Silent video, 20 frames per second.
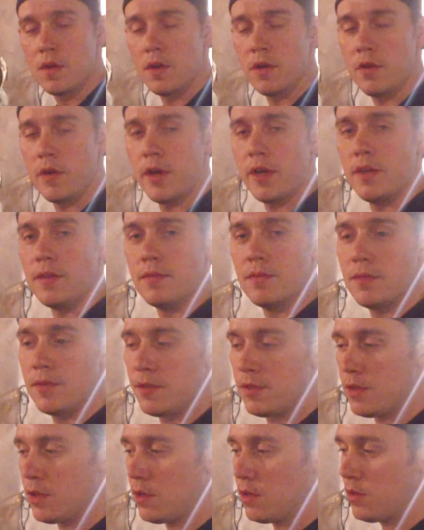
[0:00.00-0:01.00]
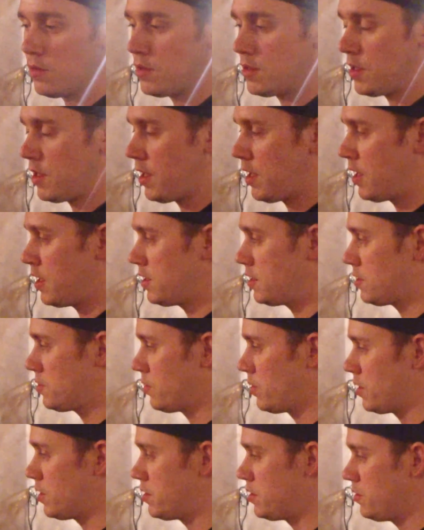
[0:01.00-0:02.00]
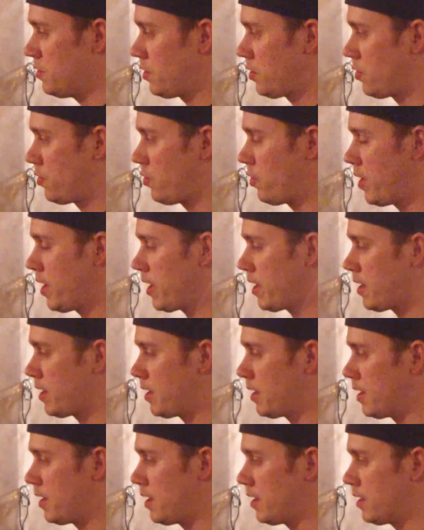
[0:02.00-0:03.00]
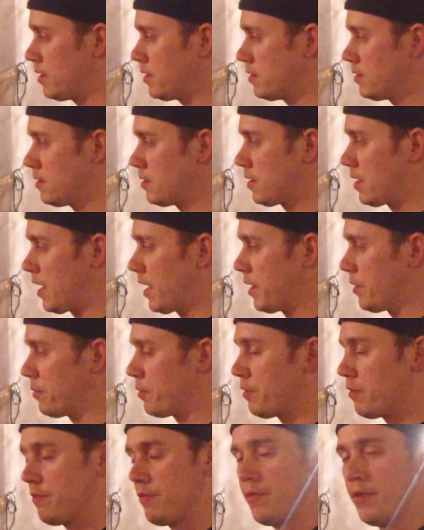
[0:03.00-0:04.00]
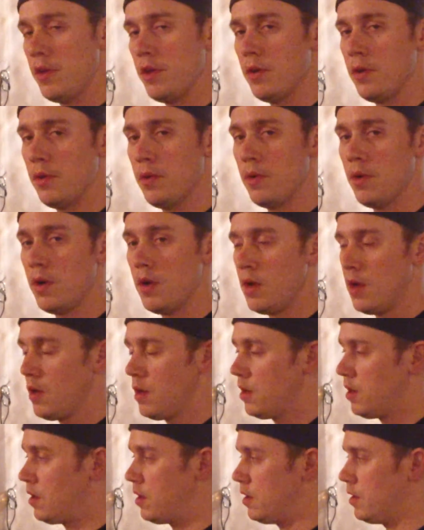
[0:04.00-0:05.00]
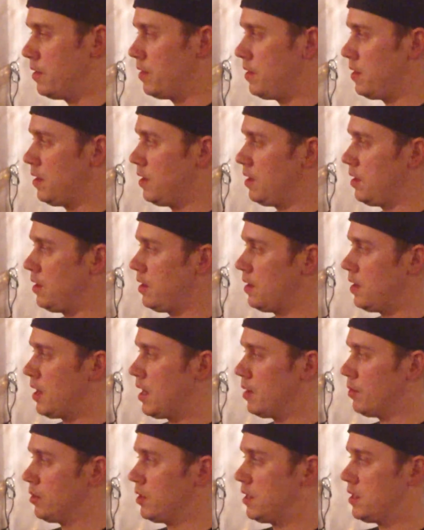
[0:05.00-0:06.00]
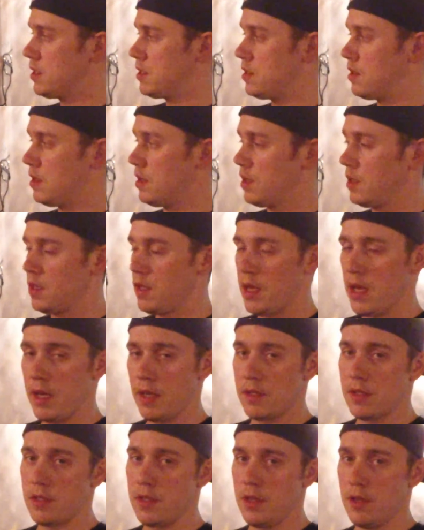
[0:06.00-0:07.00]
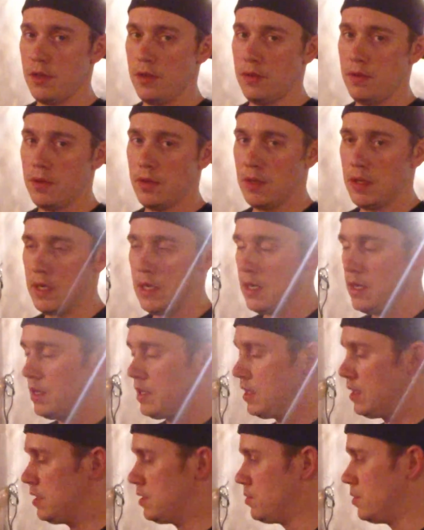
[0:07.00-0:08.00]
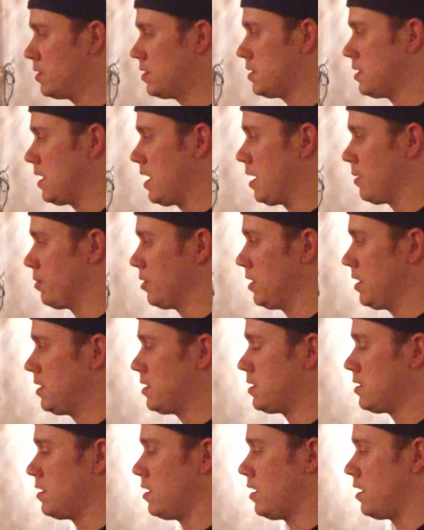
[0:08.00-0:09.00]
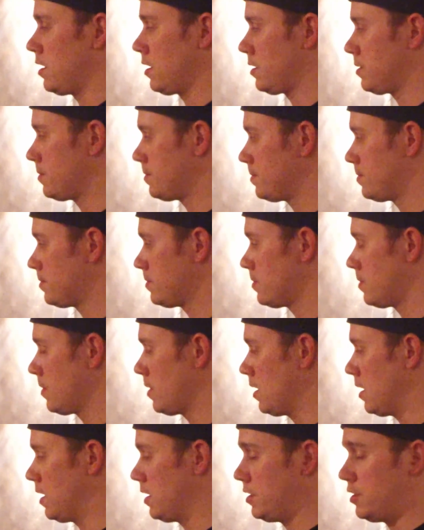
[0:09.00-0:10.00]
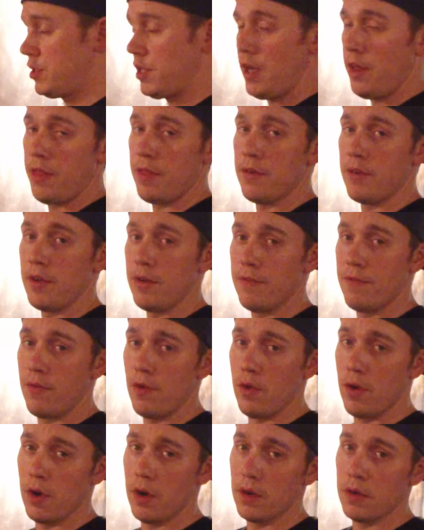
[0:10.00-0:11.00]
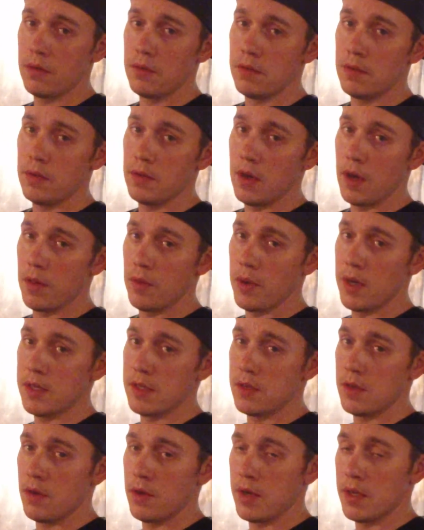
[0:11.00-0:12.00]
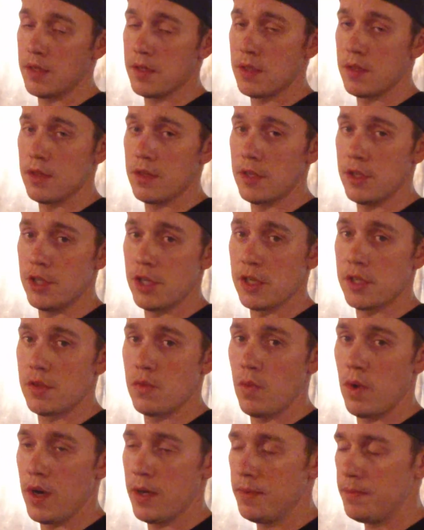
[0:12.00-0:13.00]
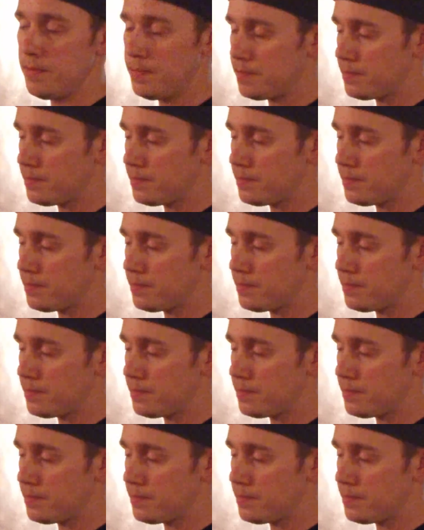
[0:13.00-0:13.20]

Alright, so today I just want to do a quick kind of review on the Eberlestock X2 as well as the Eberlestock J34, otherwise known as the Just One.